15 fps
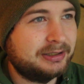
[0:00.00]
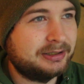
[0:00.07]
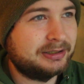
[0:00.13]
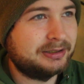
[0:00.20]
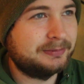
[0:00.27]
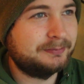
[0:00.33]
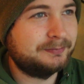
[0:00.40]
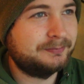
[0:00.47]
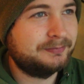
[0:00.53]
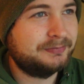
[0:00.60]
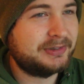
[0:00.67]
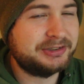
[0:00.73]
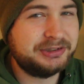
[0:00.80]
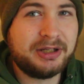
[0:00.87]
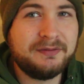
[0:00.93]
Um,
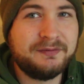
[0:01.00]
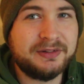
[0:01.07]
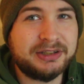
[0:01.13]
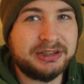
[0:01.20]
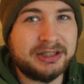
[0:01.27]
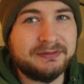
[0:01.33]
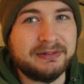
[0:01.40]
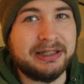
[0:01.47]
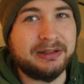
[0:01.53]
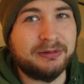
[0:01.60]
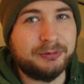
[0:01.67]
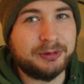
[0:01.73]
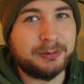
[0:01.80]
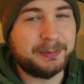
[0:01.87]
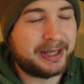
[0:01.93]
I don't think they've eaten
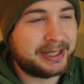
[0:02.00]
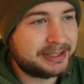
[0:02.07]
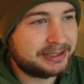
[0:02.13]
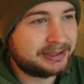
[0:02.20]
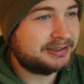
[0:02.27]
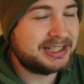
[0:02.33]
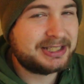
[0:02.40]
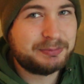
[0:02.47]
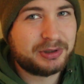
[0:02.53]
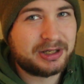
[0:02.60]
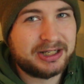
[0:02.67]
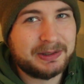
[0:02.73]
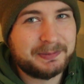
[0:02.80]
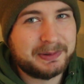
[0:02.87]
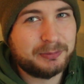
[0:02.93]
all the bait. I did put
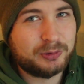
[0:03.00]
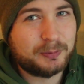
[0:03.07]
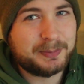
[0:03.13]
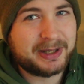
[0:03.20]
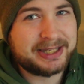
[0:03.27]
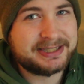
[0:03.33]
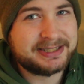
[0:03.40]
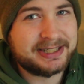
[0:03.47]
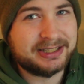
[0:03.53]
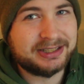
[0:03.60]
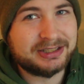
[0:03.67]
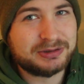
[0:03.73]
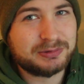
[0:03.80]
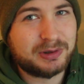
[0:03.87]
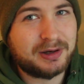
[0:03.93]
a little bit more bait
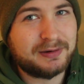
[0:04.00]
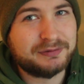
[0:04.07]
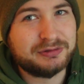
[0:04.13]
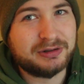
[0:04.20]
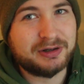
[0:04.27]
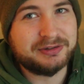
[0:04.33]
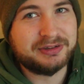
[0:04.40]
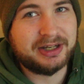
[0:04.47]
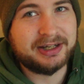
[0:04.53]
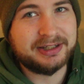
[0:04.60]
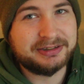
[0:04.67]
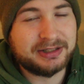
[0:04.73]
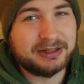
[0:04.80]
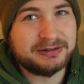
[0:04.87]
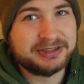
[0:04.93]
in as well after I, I
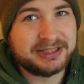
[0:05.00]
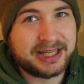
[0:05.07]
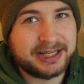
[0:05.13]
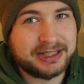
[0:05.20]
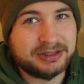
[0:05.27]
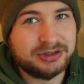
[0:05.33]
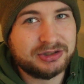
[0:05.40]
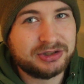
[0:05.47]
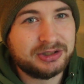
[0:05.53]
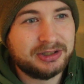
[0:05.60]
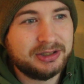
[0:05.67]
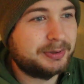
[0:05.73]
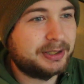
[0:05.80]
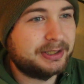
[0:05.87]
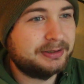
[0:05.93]
had those tench,
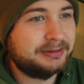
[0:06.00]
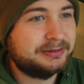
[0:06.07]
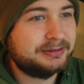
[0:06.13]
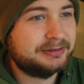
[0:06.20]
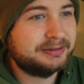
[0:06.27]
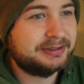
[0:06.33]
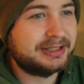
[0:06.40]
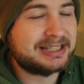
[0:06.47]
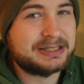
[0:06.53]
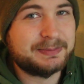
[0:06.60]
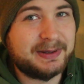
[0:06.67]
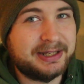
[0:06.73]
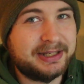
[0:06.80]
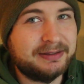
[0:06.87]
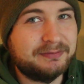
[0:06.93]
but that's
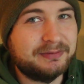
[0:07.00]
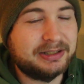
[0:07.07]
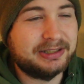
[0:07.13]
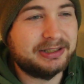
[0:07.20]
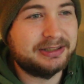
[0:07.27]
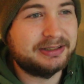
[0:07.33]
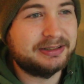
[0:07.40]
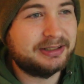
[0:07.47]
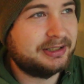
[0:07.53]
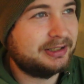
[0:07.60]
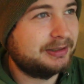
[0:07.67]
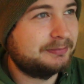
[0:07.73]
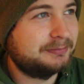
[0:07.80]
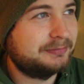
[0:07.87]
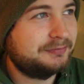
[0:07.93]
about it really
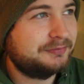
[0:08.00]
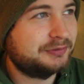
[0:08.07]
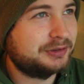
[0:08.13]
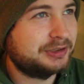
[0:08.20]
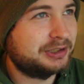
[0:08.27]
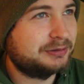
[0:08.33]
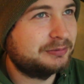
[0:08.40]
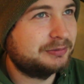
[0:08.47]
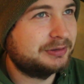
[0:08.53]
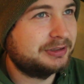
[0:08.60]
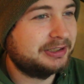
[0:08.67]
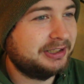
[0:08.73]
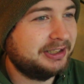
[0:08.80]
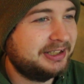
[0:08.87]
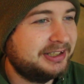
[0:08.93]
uh, for the old
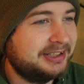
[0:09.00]
uh,